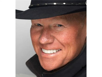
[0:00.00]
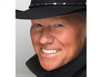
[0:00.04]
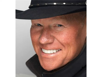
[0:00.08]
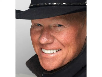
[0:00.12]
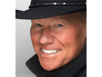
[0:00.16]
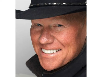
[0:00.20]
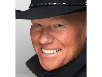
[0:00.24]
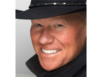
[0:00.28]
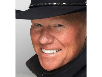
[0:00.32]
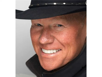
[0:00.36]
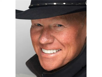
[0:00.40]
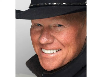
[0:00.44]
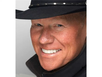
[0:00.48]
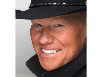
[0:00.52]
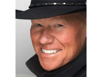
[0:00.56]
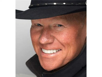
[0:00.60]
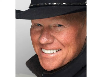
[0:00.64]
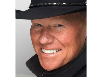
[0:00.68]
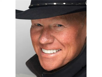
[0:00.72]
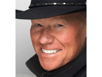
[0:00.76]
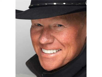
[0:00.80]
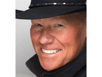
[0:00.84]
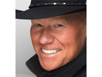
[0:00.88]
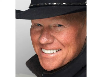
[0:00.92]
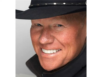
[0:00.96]

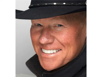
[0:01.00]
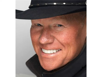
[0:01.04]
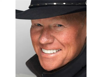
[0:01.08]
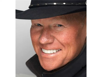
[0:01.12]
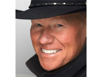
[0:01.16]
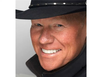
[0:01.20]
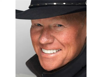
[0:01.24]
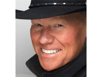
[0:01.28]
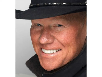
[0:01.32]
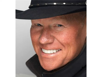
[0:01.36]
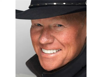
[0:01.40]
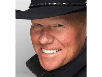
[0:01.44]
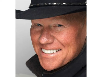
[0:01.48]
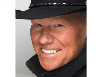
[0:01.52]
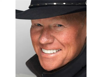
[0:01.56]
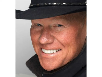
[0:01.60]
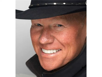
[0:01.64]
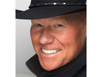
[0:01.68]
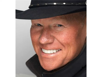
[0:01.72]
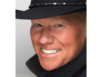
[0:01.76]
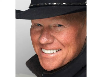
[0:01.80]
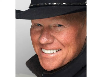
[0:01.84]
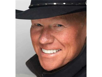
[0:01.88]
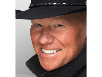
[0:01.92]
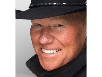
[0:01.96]

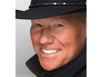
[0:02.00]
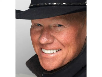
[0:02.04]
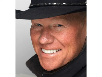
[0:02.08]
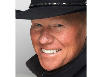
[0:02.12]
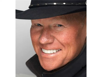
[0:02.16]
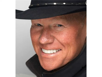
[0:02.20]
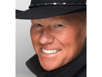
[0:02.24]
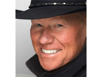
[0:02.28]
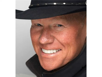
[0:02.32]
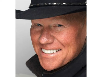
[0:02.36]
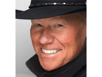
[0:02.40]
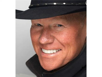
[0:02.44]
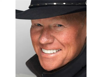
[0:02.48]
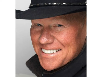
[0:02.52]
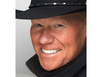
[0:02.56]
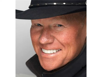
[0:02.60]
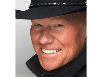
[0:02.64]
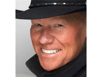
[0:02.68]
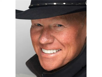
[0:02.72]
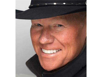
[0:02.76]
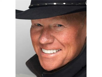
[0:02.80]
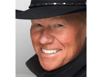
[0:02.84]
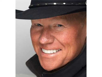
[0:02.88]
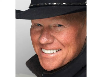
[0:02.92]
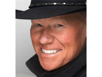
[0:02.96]

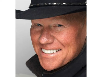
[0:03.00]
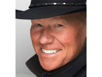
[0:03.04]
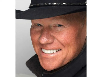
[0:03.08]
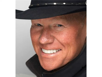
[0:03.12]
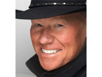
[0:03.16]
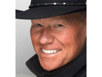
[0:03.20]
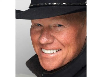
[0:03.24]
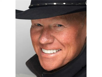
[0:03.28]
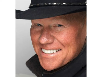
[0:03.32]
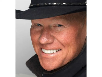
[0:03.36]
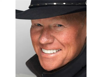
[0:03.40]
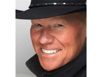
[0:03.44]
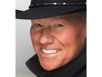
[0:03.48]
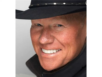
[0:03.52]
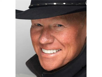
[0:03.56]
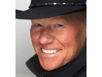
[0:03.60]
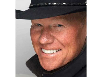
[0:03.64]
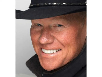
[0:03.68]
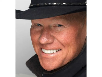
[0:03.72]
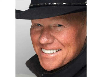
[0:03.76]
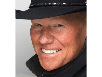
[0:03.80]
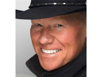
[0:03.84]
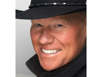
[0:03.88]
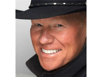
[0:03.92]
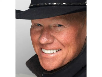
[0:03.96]

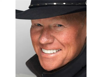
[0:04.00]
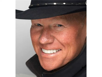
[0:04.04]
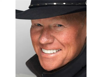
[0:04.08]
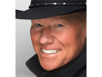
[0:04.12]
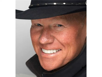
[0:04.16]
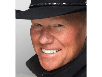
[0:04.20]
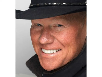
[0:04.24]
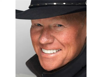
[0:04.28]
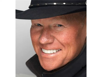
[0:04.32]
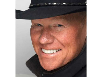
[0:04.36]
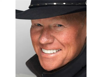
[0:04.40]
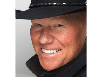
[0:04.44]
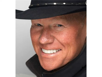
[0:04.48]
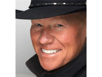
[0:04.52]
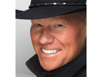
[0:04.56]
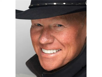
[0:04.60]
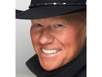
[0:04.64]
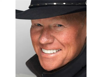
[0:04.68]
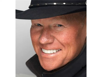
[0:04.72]
This is a still picture; no speech is visible.